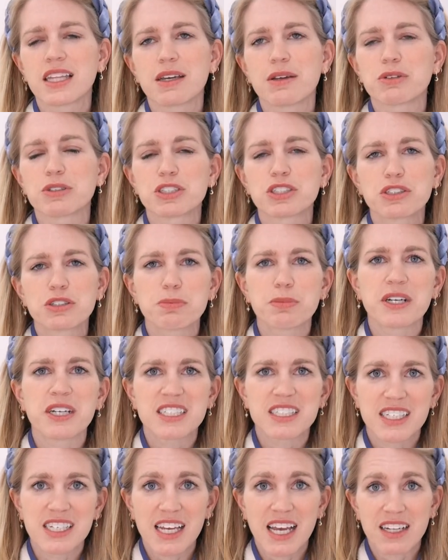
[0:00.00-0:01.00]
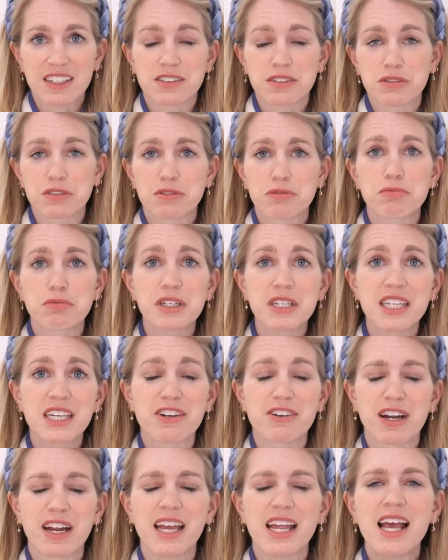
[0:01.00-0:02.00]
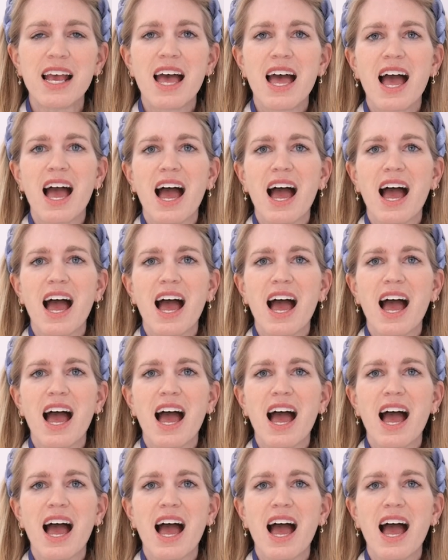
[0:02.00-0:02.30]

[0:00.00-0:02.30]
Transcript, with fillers: They were super easy guests, so it was really great.